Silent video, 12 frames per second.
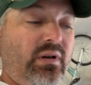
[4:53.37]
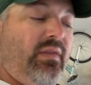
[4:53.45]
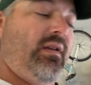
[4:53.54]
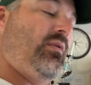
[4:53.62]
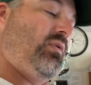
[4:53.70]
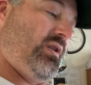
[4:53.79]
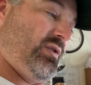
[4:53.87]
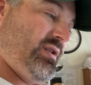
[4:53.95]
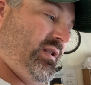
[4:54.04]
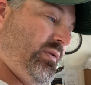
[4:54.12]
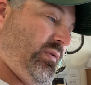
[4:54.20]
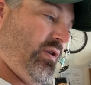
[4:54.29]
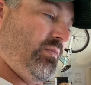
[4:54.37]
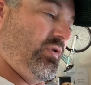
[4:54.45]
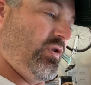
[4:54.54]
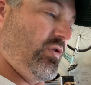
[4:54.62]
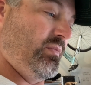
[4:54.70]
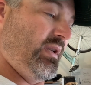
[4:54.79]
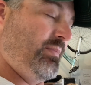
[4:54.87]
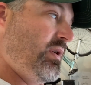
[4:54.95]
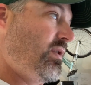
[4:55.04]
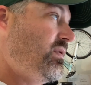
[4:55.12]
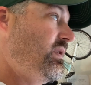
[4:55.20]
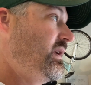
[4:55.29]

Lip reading: I thought, well, I'll just stick with Home Depot.